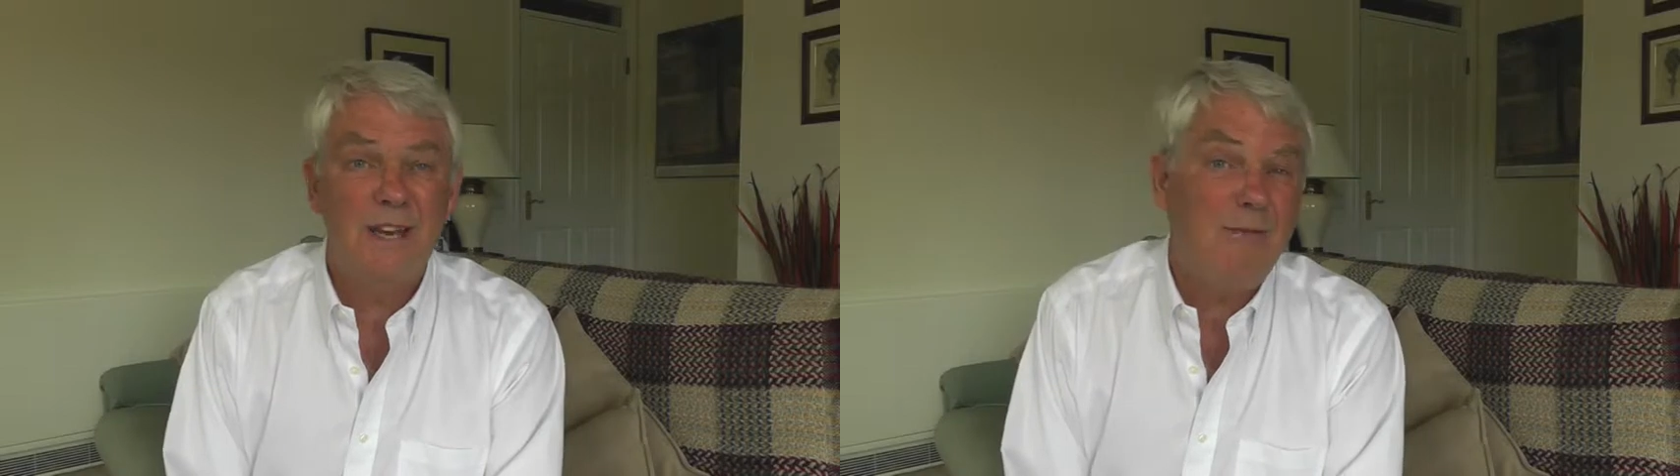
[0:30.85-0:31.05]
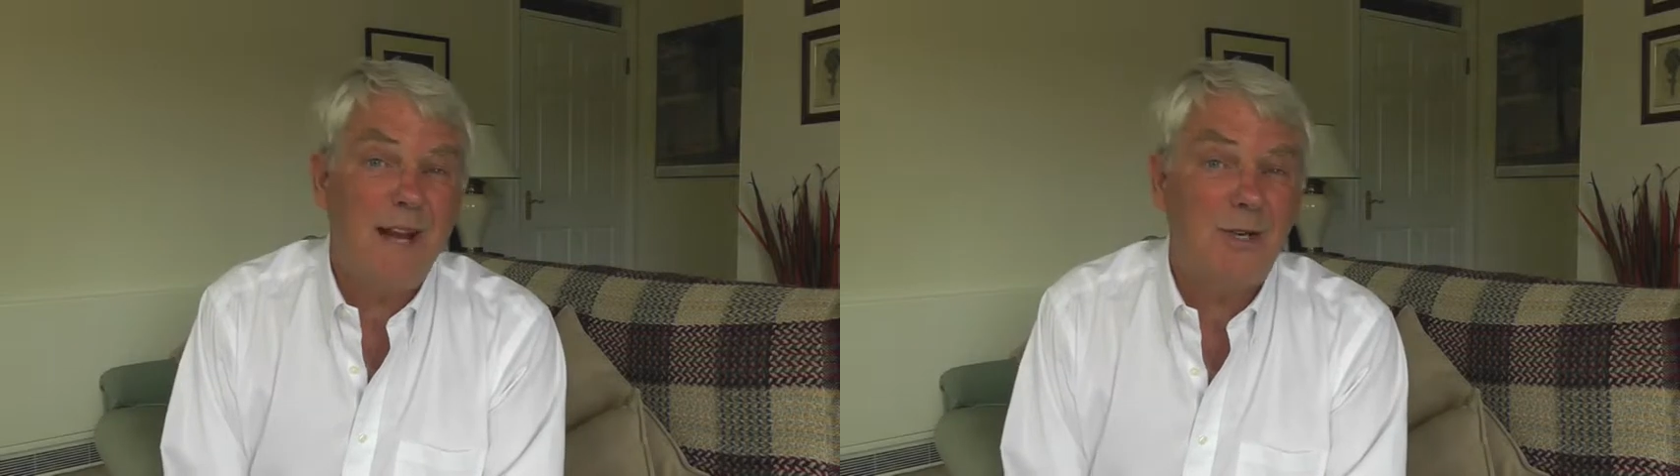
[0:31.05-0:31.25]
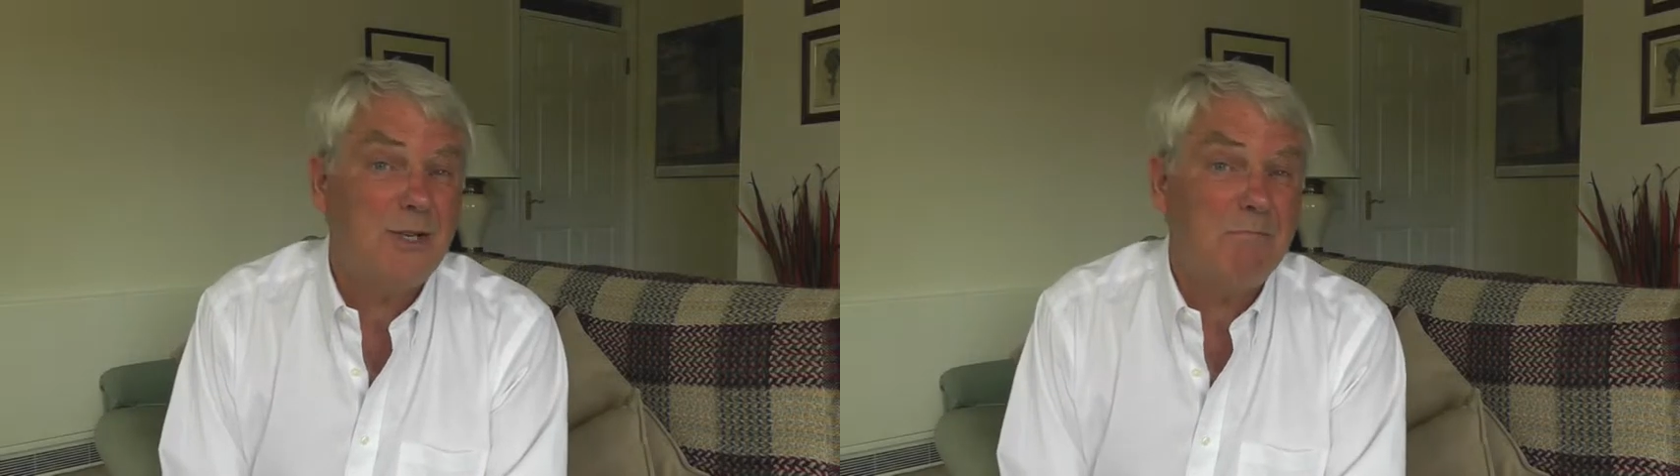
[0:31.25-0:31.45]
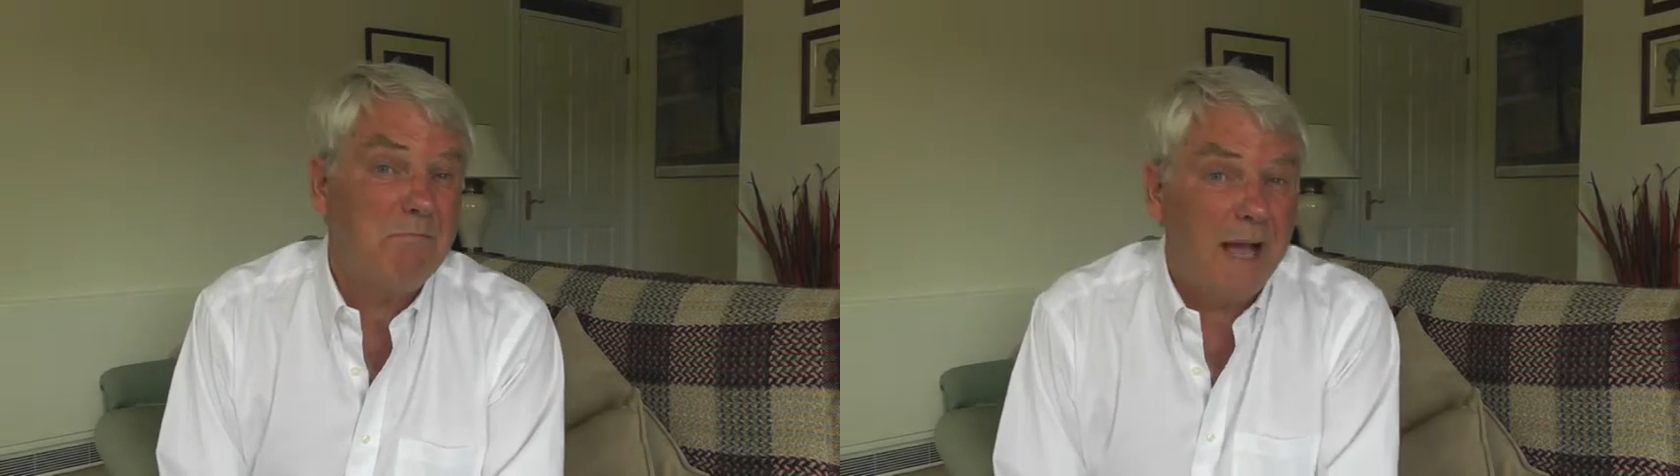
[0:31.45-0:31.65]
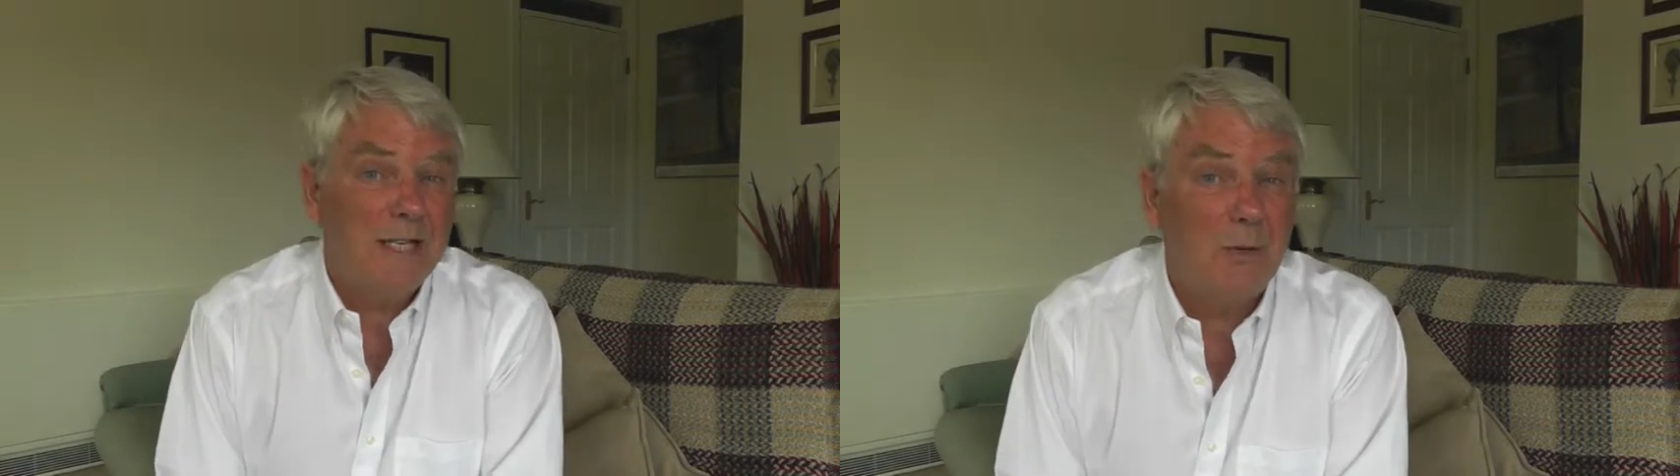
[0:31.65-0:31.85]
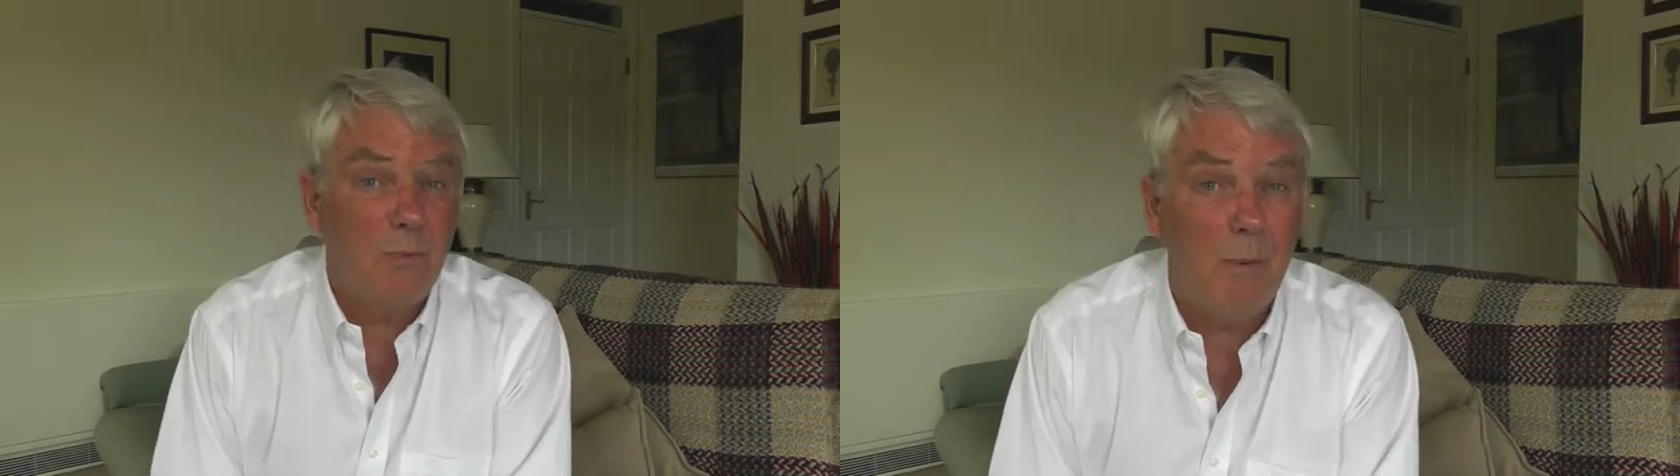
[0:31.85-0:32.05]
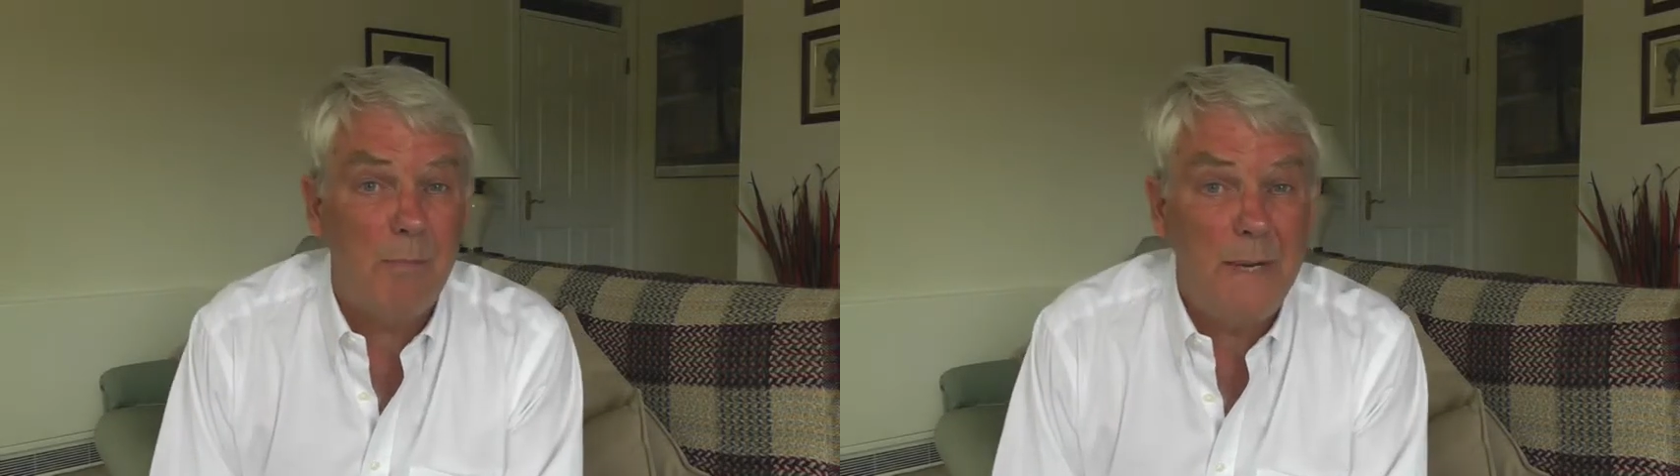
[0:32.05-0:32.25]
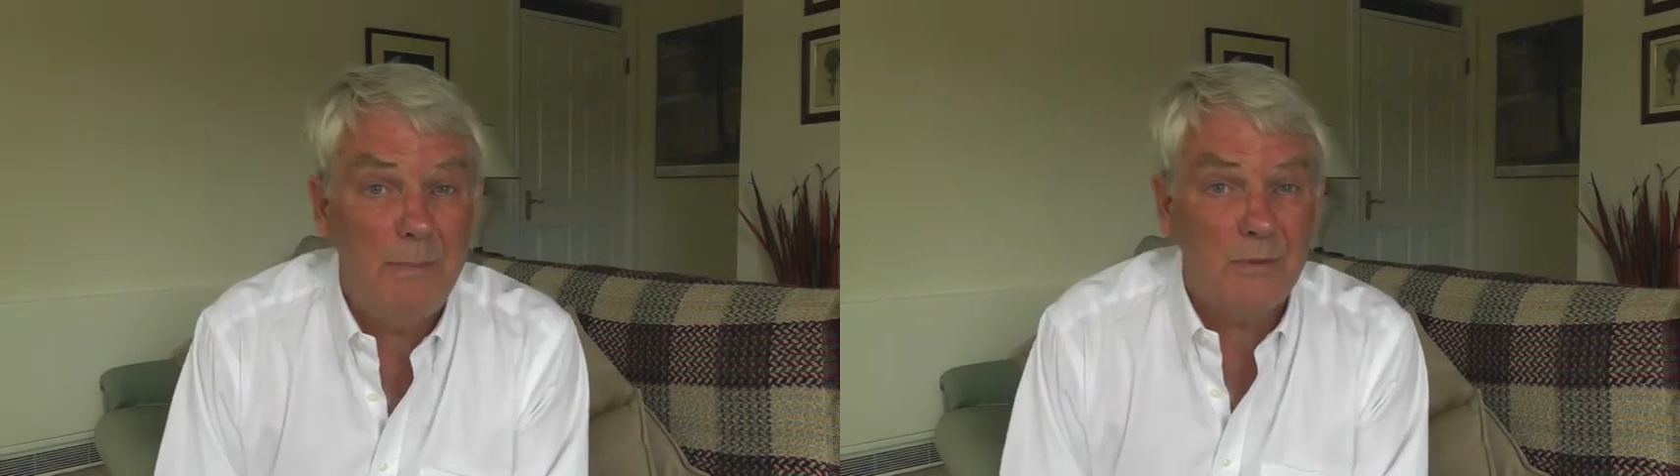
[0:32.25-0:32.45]
It really doesn't matter
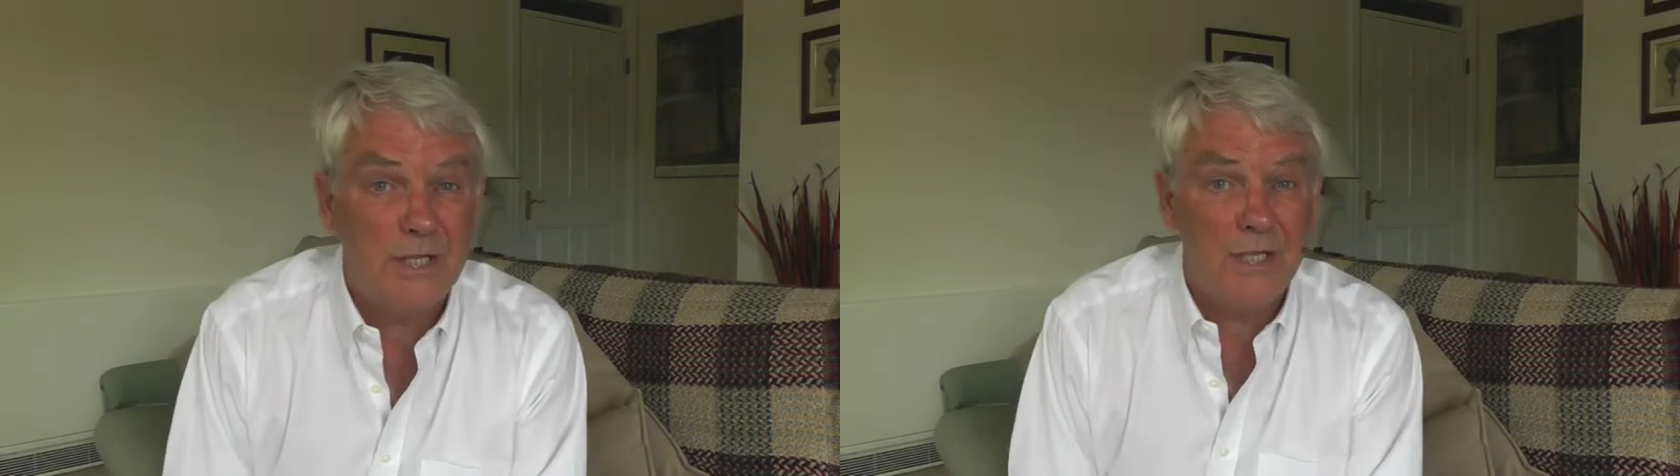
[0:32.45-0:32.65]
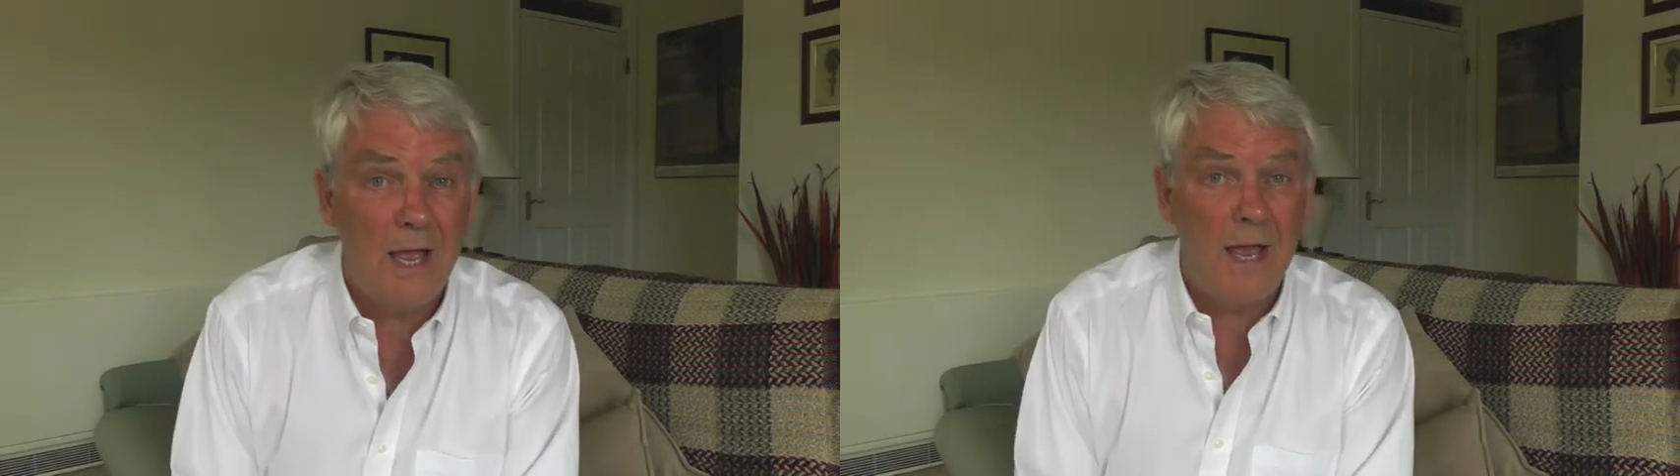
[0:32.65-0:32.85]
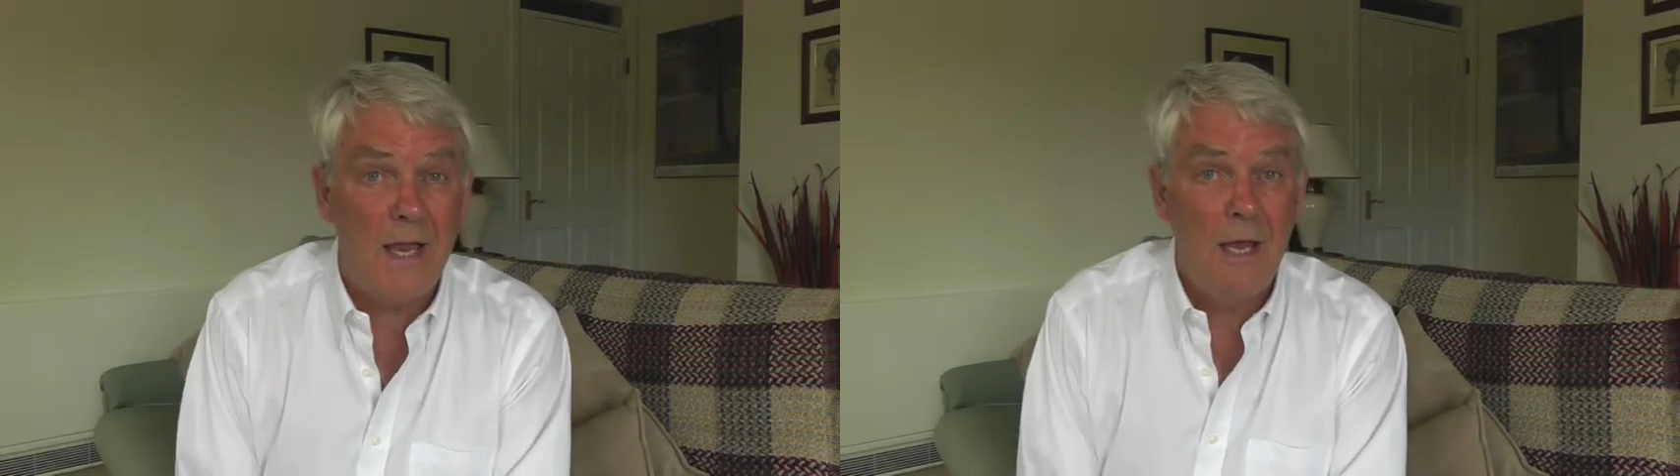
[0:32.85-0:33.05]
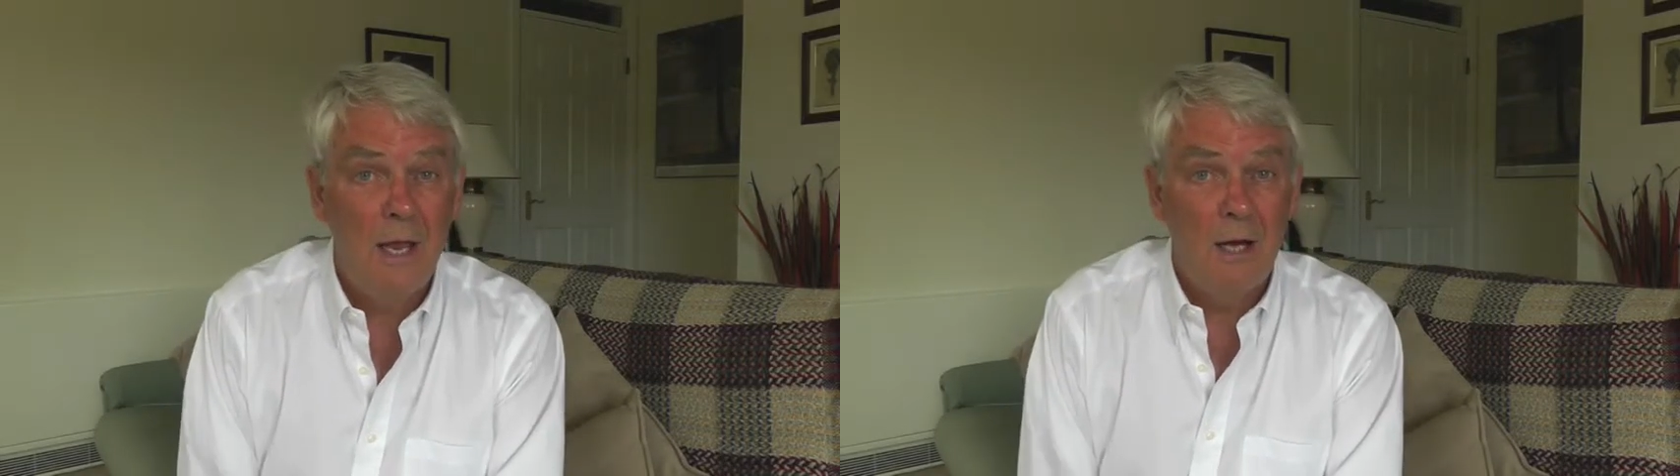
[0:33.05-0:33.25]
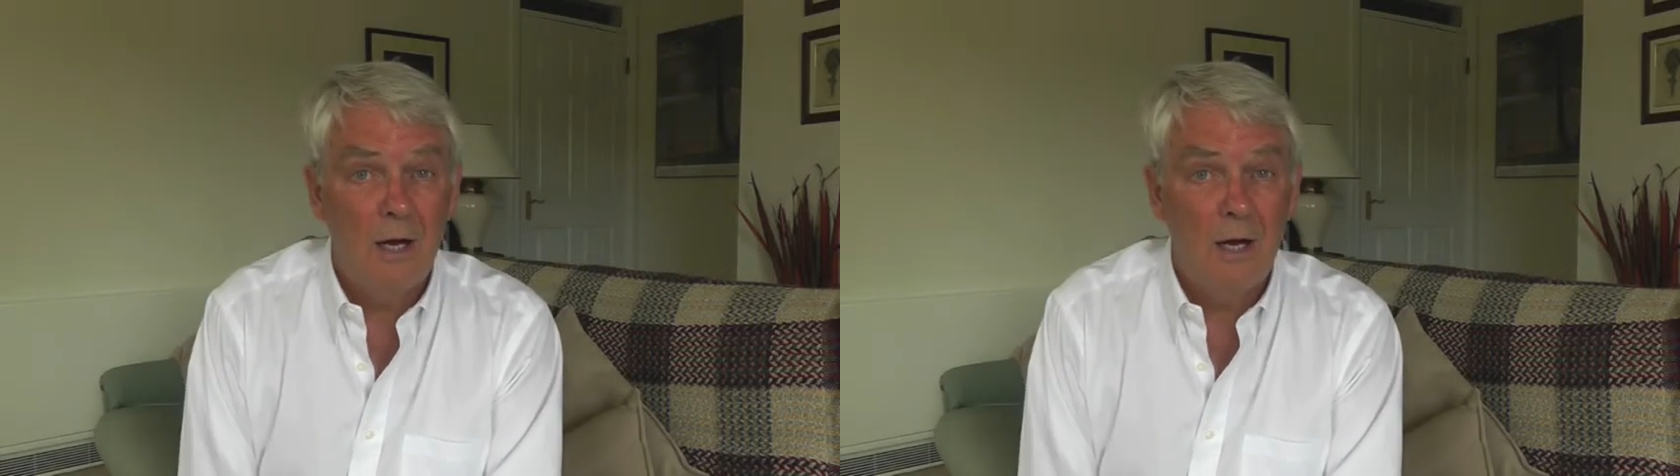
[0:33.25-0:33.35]
what people say